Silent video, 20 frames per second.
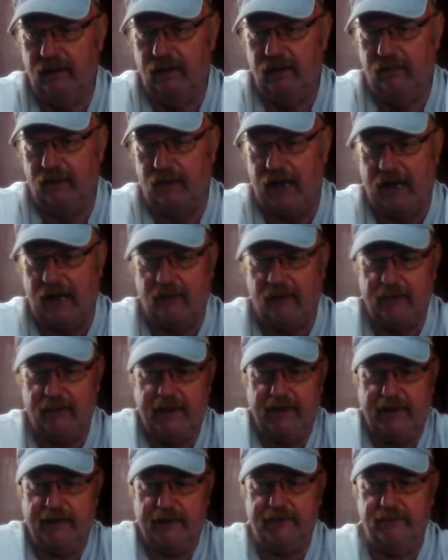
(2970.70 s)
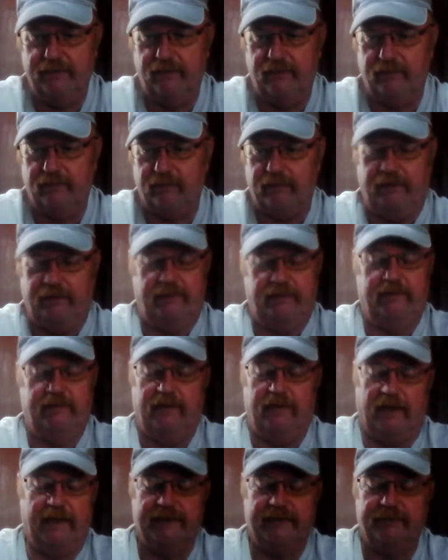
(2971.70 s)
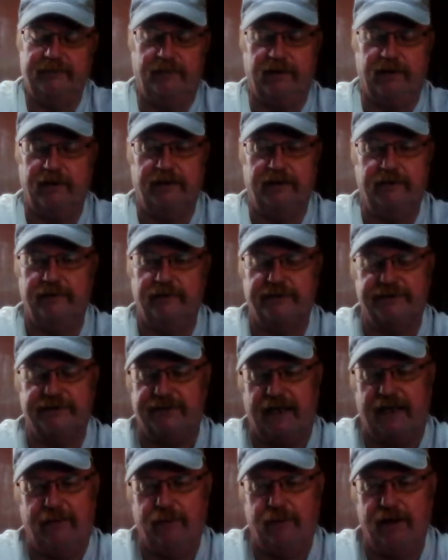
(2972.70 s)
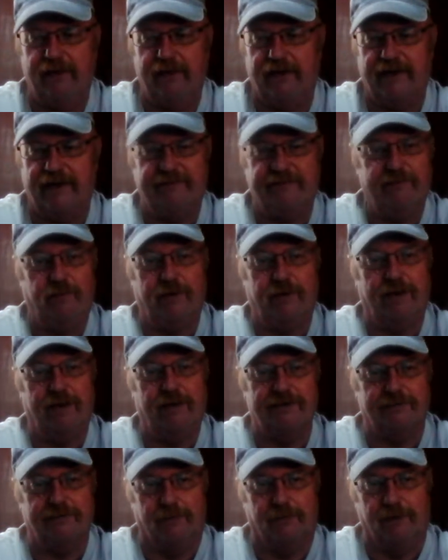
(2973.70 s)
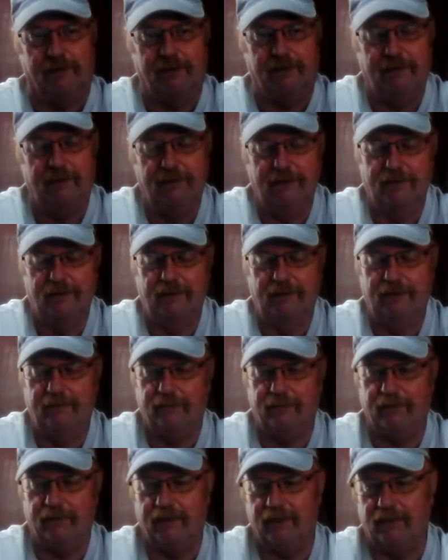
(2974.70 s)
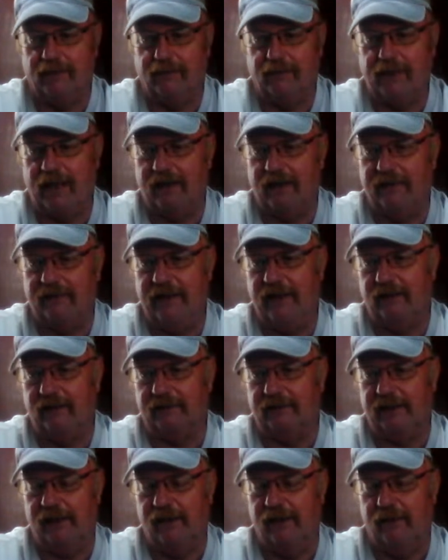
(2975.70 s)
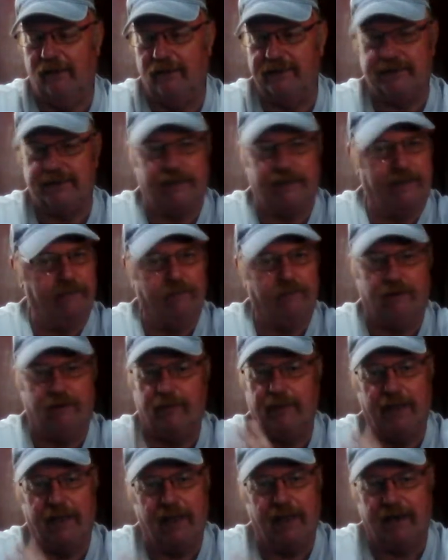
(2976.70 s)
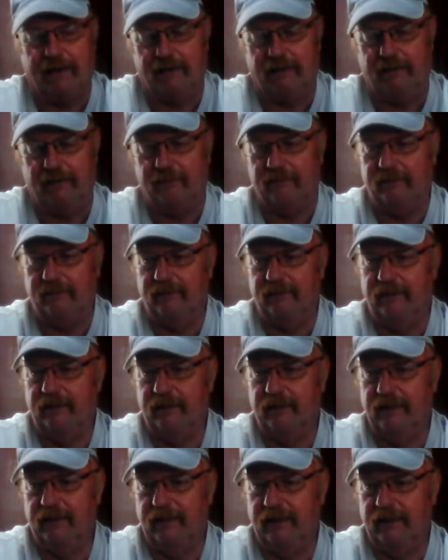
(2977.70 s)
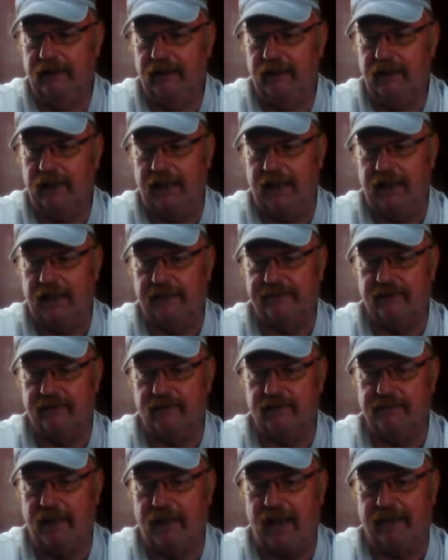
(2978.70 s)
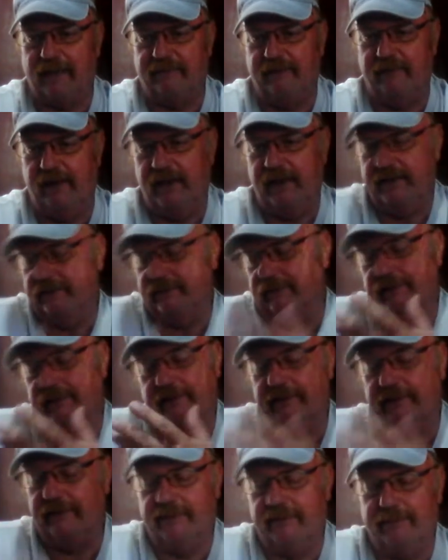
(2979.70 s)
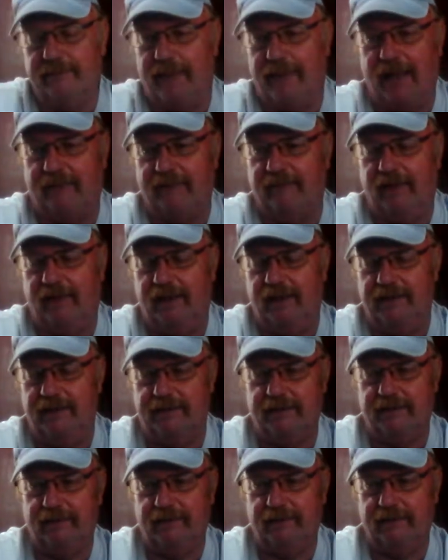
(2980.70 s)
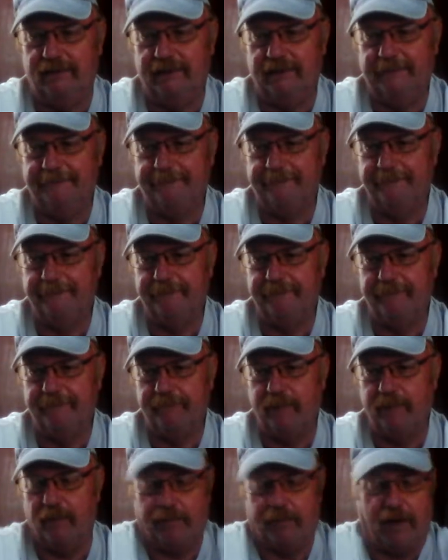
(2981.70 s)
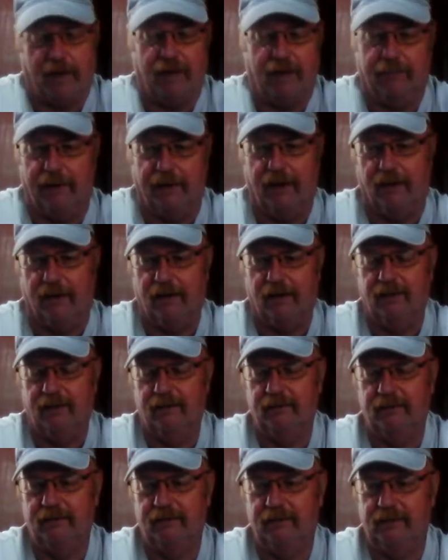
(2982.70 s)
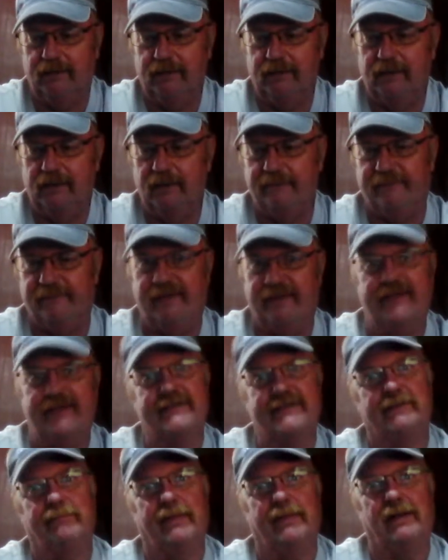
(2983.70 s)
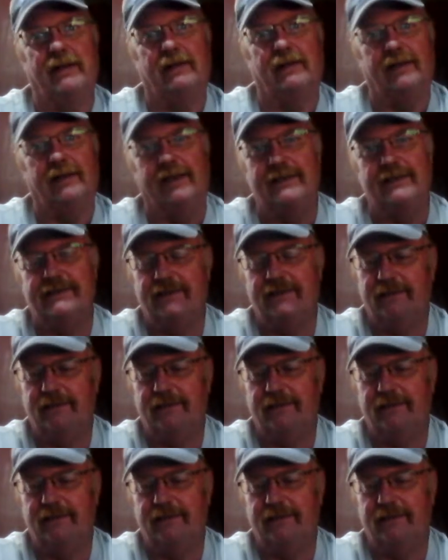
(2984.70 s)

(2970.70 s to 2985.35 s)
Well, how are we going to do it? I guess we're going to do it the same way that everyone else would. We're going to go down to the LTO and say, what do we got to do? And if there's back fees, well, then there's back fees. There probably are fees and penalties.